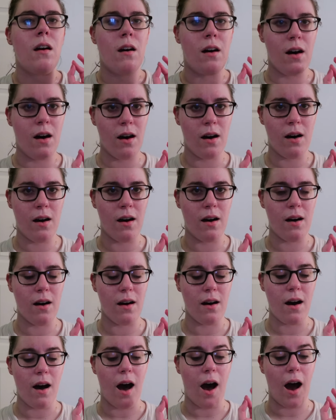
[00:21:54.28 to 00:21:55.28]

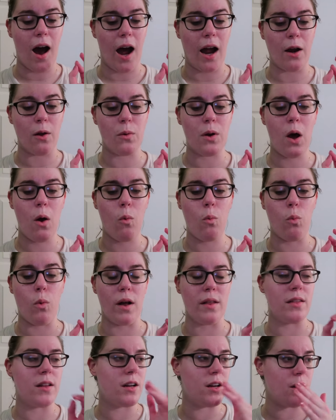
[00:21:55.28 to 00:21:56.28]
I don't know
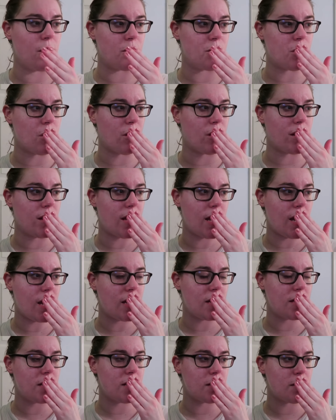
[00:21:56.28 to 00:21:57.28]
what the notes are in
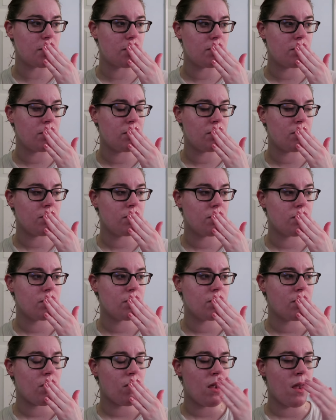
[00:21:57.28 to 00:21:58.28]
this,
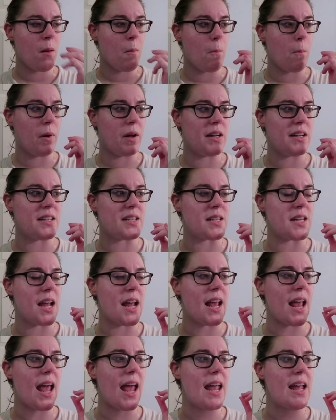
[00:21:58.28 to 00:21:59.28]
but it's
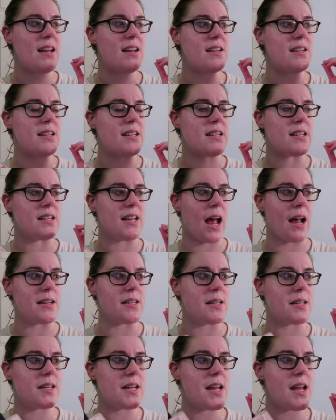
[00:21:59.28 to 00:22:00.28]
like a
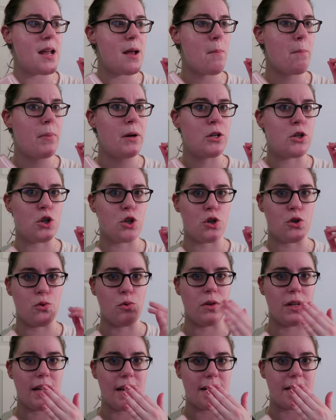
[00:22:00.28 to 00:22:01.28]
zesty
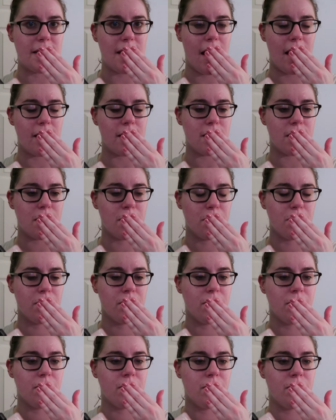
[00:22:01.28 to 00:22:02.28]
patchouli scent,
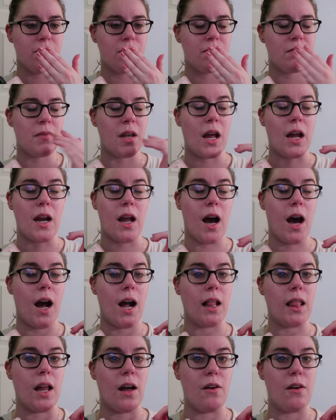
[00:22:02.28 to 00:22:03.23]
and I